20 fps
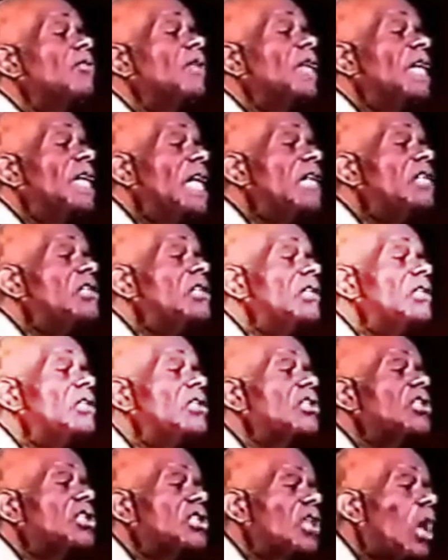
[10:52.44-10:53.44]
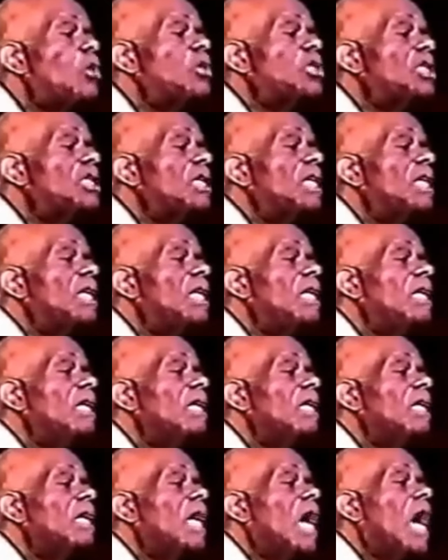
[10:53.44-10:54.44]
religious, socially,
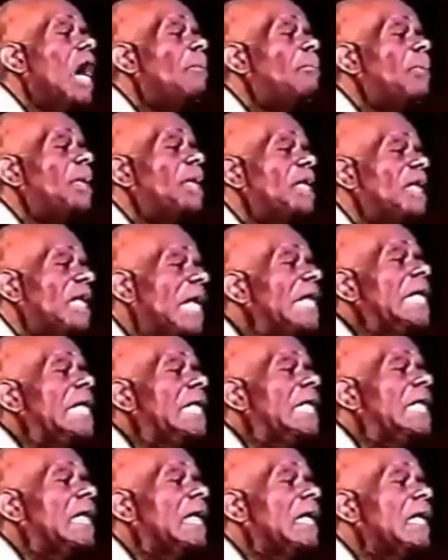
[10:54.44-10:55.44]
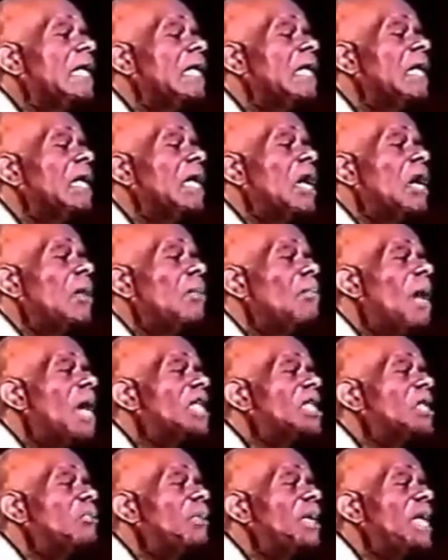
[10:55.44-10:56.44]
and politically,
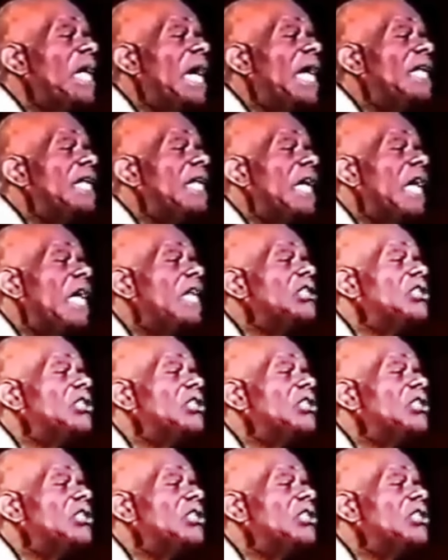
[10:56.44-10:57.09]
must be an